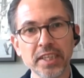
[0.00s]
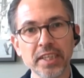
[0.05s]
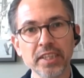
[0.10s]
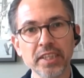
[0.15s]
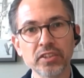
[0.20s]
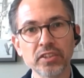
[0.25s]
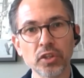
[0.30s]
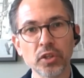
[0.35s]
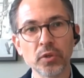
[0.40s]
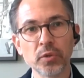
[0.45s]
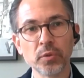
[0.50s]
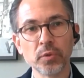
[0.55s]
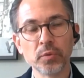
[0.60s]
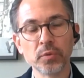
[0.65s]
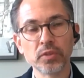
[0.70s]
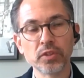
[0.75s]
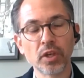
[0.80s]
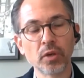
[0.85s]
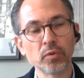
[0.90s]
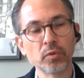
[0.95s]
Yeah,
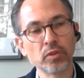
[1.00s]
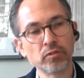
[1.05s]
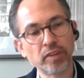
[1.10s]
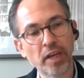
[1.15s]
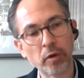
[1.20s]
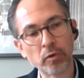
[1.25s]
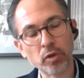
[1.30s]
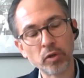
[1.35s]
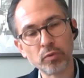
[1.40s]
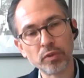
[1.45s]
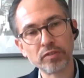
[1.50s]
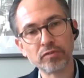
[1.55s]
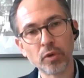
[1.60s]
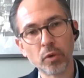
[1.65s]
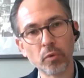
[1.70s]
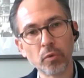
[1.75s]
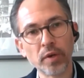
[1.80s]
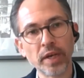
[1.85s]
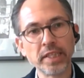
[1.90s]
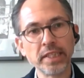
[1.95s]
so the value we've
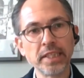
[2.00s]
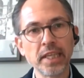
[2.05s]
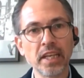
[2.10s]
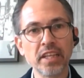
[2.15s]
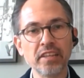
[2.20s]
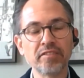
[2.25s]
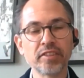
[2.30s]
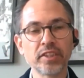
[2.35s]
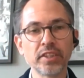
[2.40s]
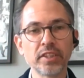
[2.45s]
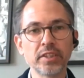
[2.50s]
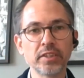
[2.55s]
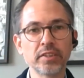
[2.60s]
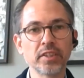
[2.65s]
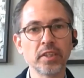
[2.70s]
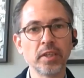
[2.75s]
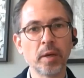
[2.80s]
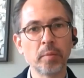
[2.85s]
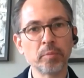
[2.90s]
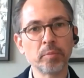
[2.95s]
already
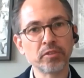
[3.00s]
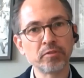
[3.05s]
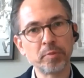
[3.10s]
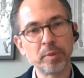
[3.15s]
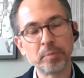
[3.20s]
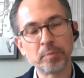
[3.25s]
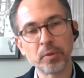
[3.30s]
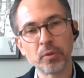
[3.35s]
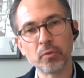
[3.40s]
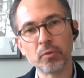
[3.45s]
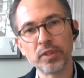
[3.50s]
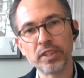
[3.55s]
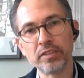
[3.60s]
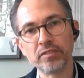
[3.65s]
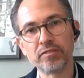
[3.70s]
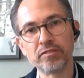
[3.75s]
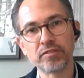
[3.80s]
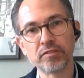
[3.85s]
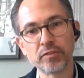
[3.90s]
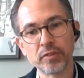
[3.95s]
delivered, the number of people
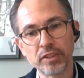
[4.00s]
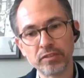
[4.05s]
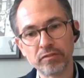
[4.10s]
we've